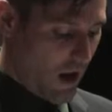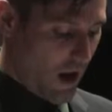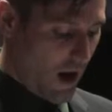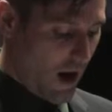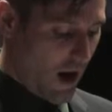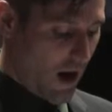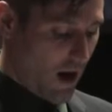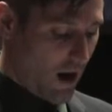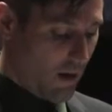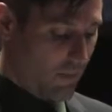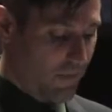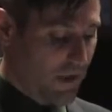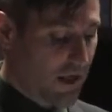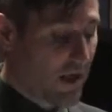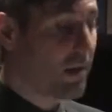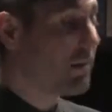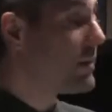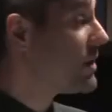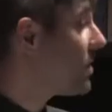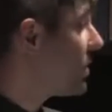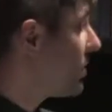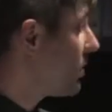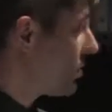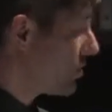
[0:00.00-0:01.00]
The
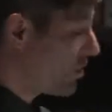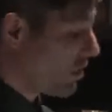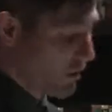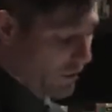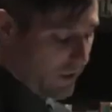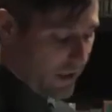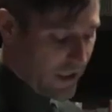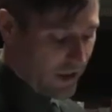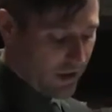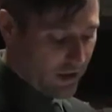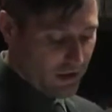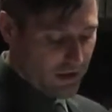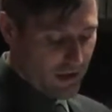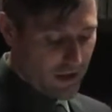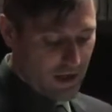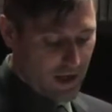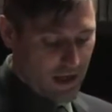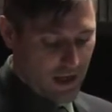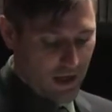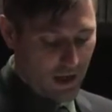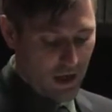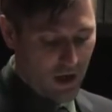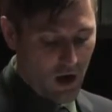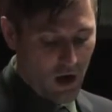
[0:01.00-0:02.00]
images shown here
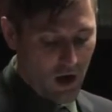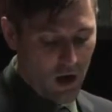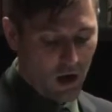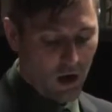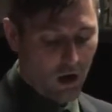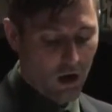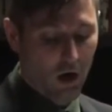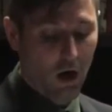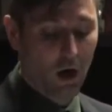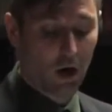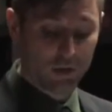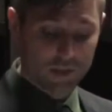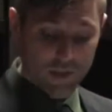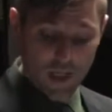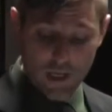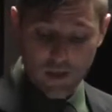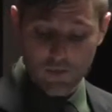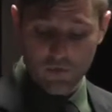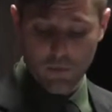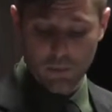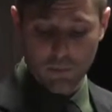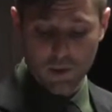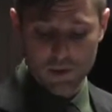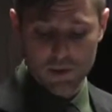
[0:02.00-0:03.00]
today are all
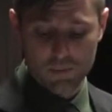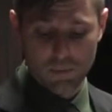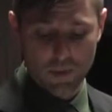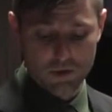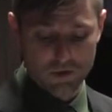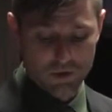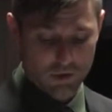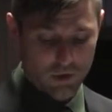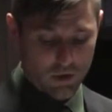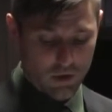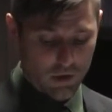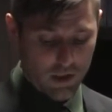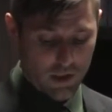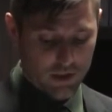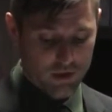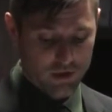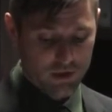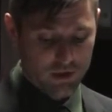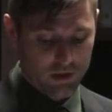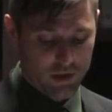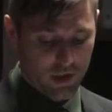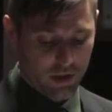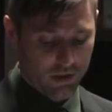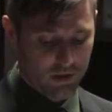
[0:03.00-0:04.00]
taken from our Special
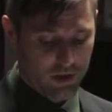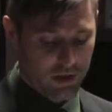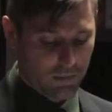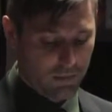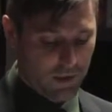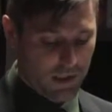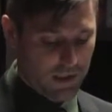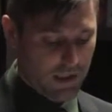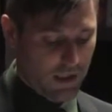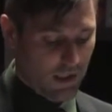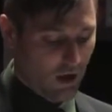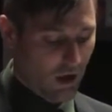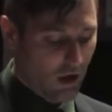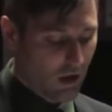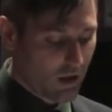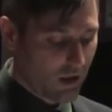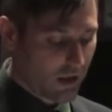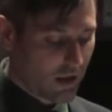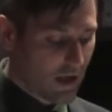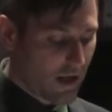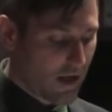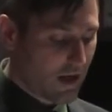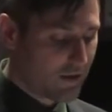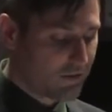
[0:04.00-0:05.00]
Collections LGBT
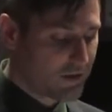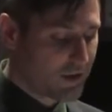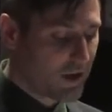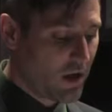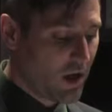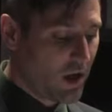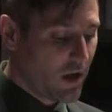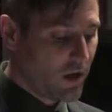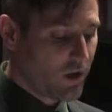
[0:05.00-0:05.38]
archives